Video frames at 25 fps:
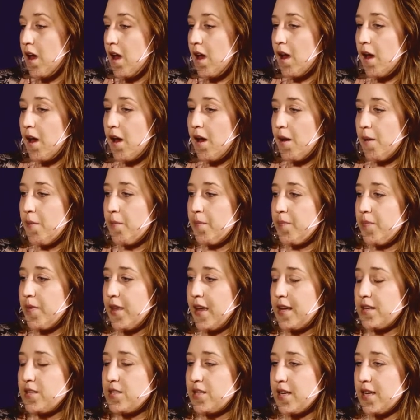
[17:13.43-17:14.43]
Mm-hmm.
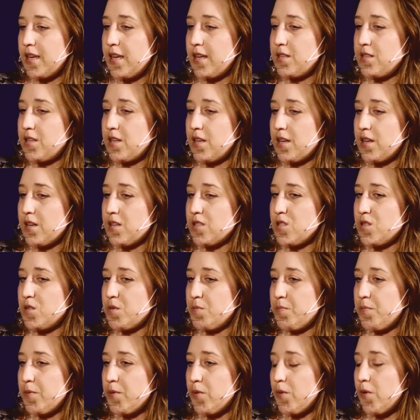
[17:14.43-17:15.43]
And to get to
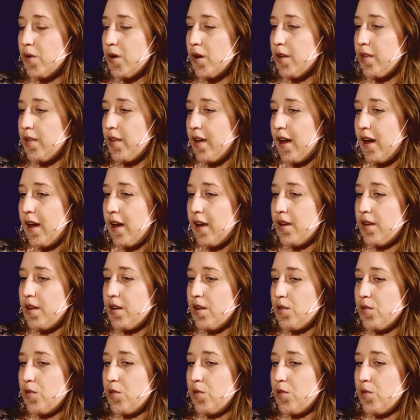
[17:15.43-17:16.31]
explore that